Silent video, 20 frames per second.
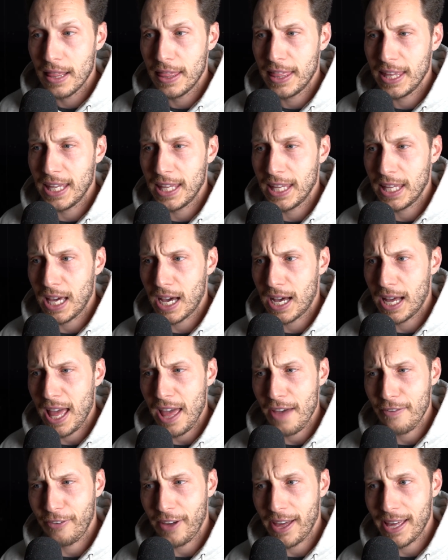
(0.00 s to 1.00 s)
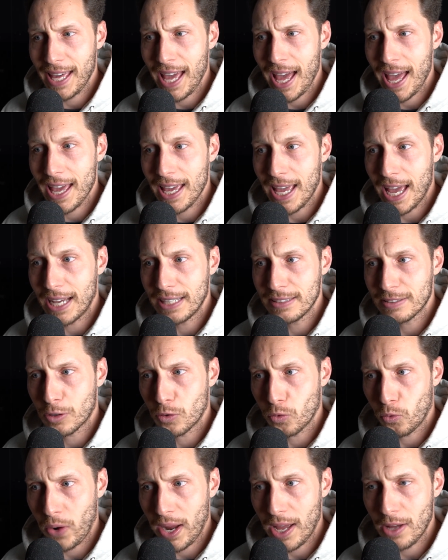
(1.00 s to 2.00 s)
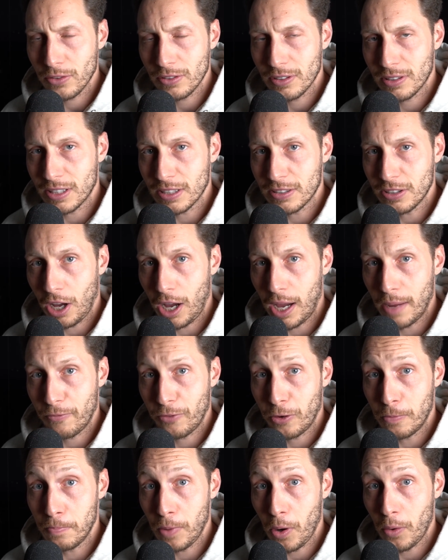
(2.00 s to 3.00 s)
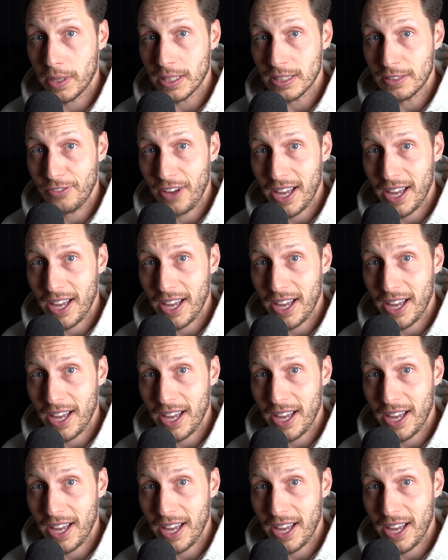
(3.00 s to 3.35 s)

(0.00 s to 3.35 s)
The FAA has grounded the type from Boeing's